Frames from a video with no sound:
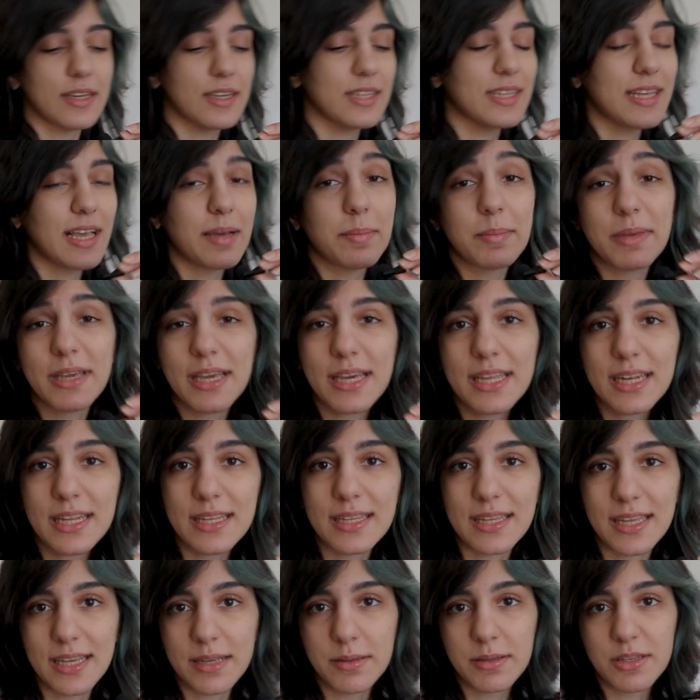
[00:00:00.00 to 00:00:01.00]
It can be
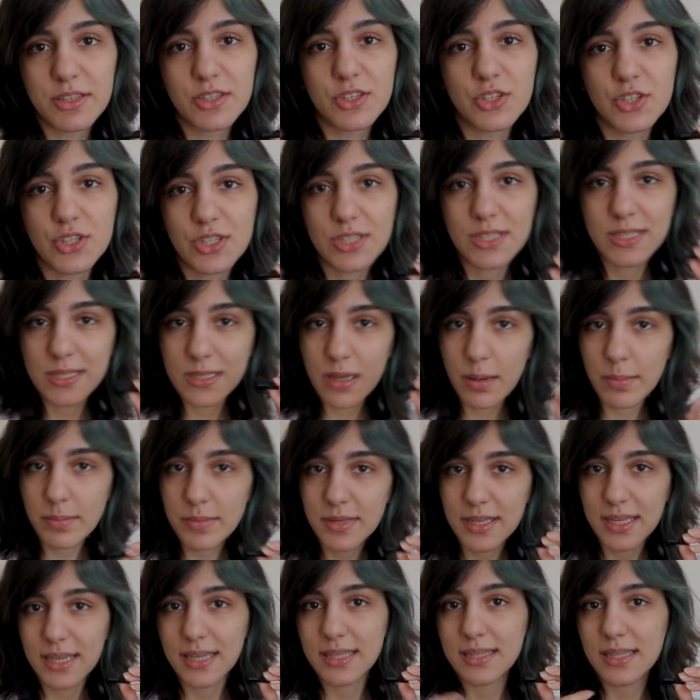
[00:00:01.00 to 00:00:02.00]
anything. It's just
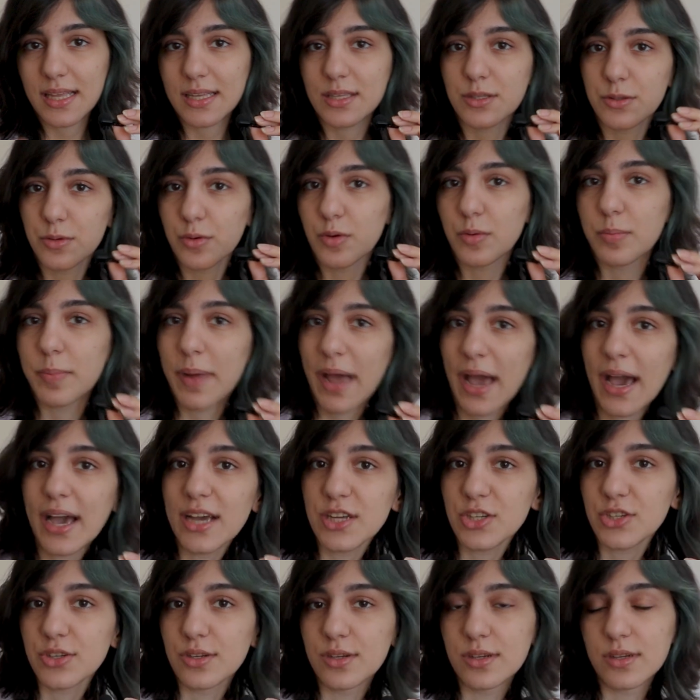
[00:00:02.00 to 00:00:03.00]
something that you're
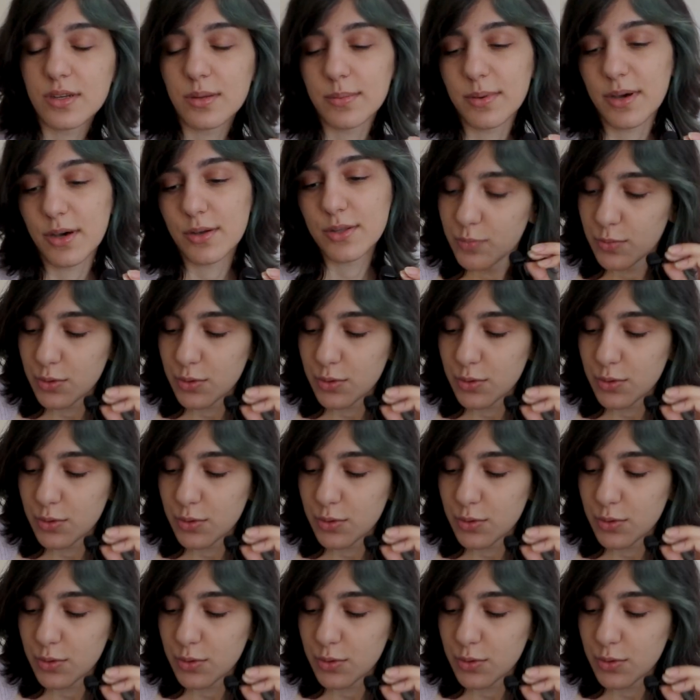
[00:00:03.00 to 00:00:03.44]
passionate about.